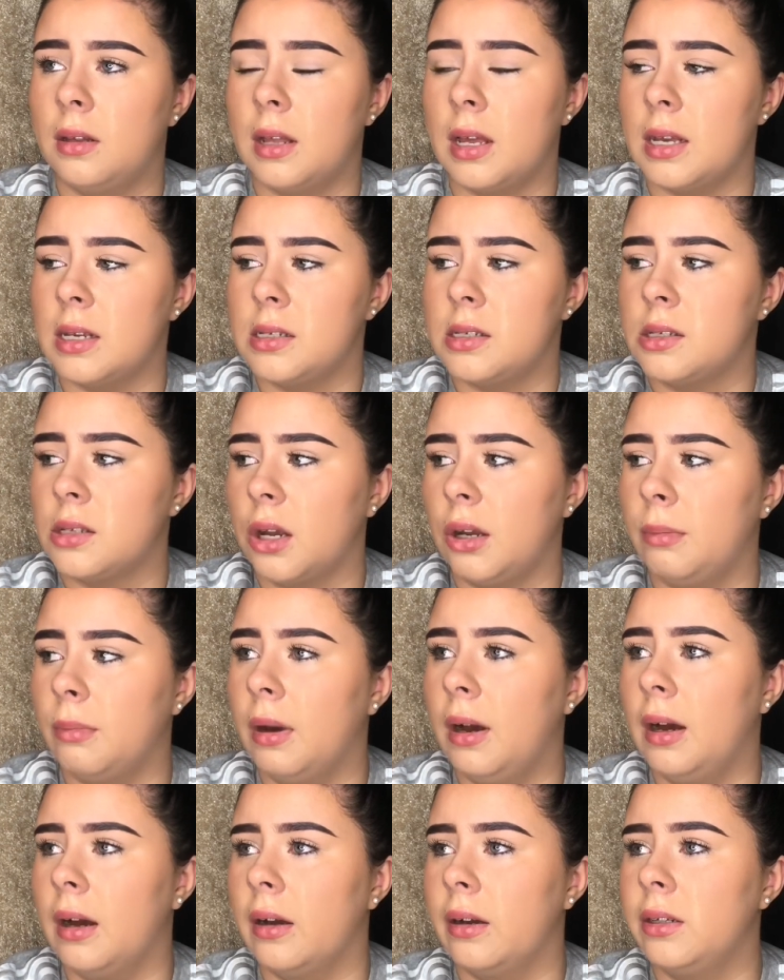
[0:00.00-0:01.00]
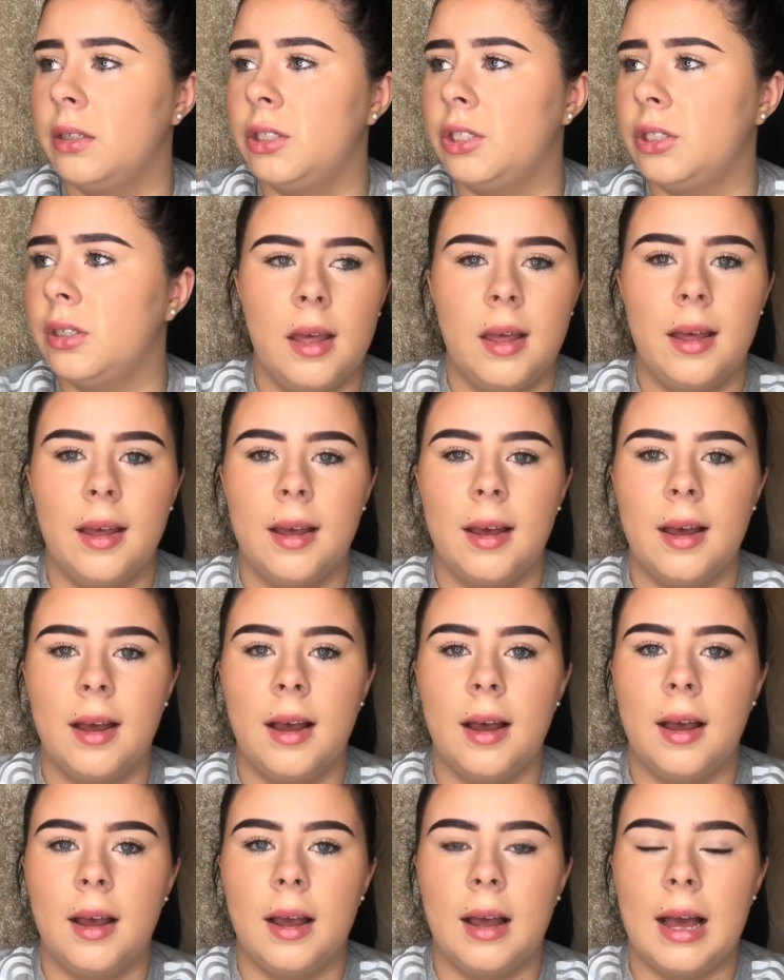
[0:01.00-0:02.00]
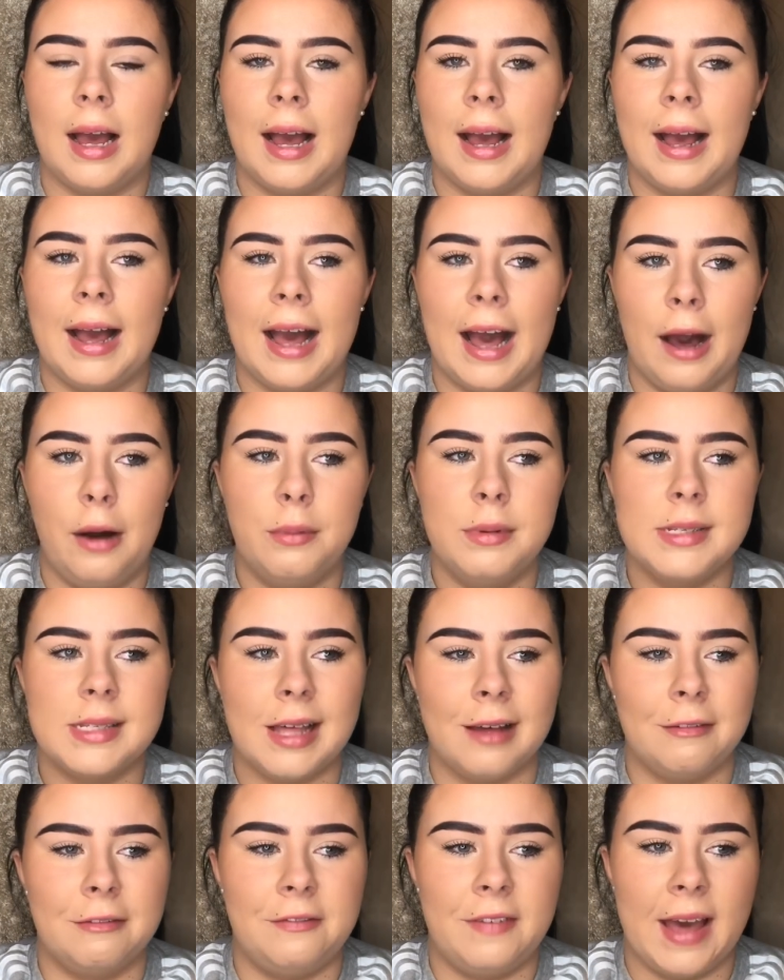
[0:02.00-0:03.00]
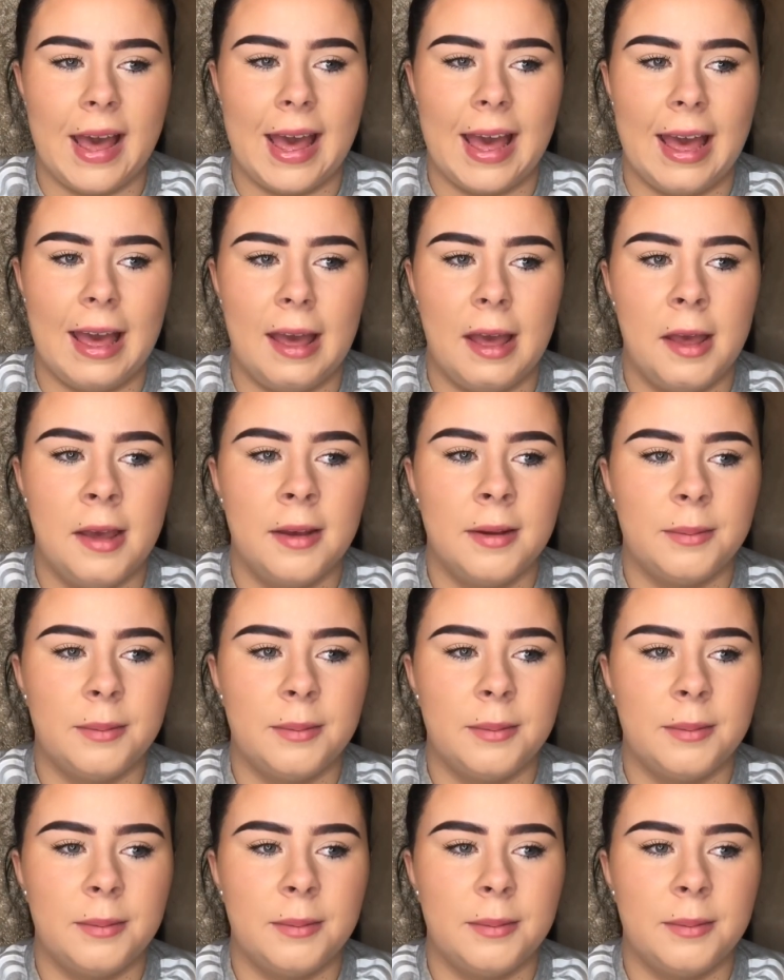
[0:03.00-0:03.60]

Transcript: There's so much. How is that fair?